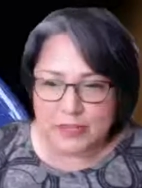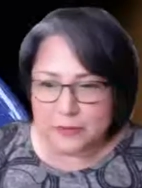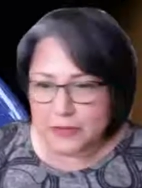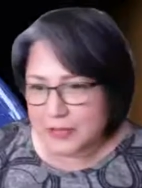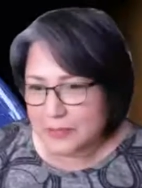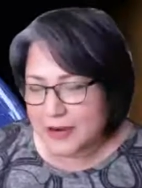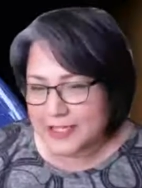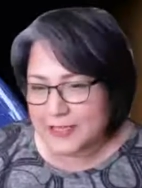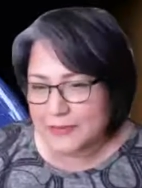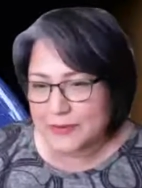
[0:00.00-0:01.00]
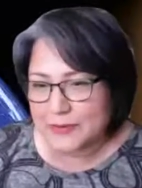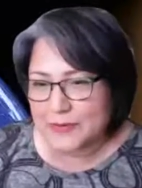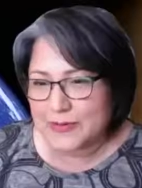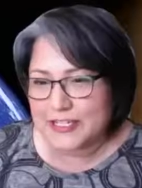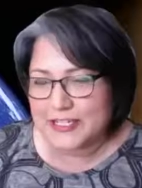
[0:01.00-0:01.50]
really impressed with all the
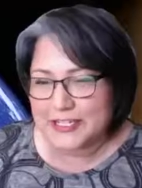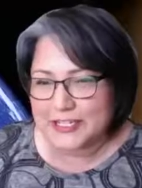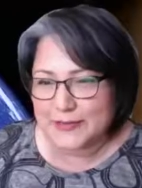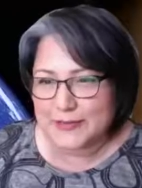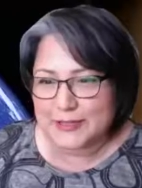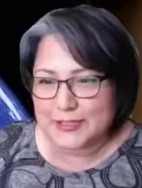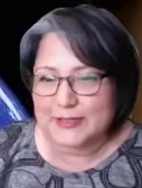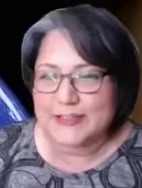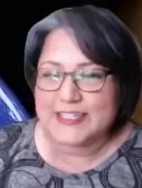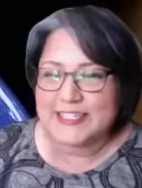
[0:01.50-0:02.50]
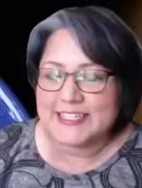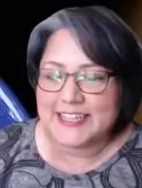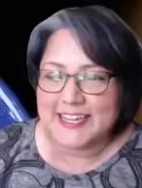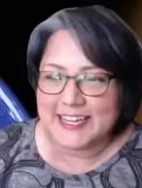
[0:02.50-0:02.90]
questions from the students today.